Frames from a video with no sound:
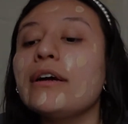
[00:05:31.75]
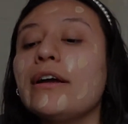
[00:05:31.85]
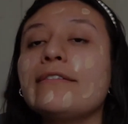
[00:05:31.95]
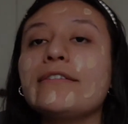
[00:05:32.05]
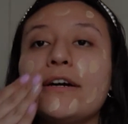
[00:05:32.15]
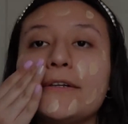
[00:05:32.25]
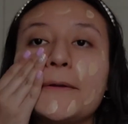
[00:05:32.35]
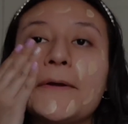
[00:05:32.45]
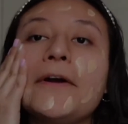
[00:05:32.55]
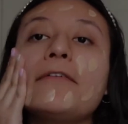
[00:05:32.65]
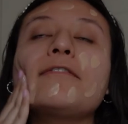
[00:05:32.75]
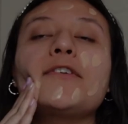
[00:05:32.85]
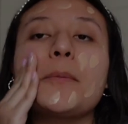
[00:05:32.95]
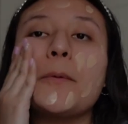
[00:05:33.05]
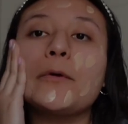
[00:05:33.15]
I've gotten
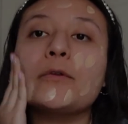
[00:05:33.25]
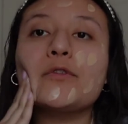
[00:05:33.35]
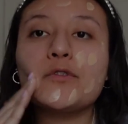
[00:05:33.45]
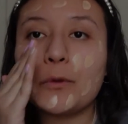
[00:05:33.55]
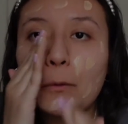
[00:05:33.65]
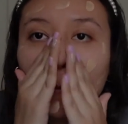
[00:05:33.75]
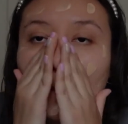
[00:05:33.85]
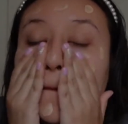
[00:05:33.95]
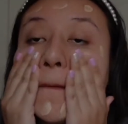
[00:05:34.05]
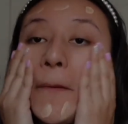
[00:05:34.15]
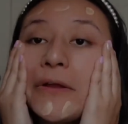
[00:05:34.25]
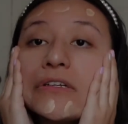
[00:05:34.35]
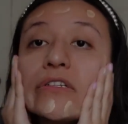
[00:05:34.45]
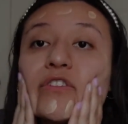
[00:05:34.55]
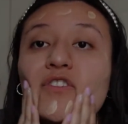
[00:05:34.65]
comfortable to
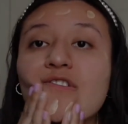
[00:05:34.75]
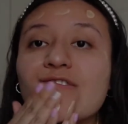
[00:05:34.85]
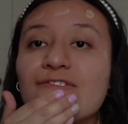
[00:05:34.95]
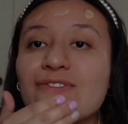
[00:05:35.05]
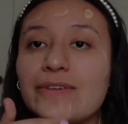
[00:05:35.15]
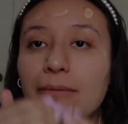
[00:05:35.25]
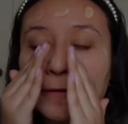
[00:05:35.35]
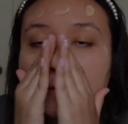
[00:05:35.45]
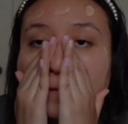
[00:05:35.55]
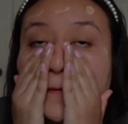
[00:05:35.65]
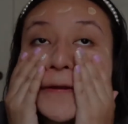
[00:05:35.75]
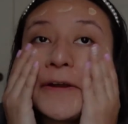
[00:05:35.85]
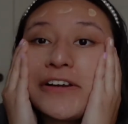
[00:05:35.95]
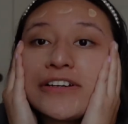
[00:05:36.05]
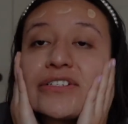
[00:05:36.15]
just using my
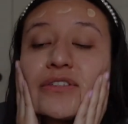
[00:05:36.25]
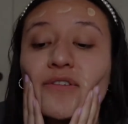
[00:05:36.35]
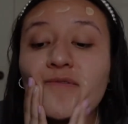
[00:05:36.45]
fingers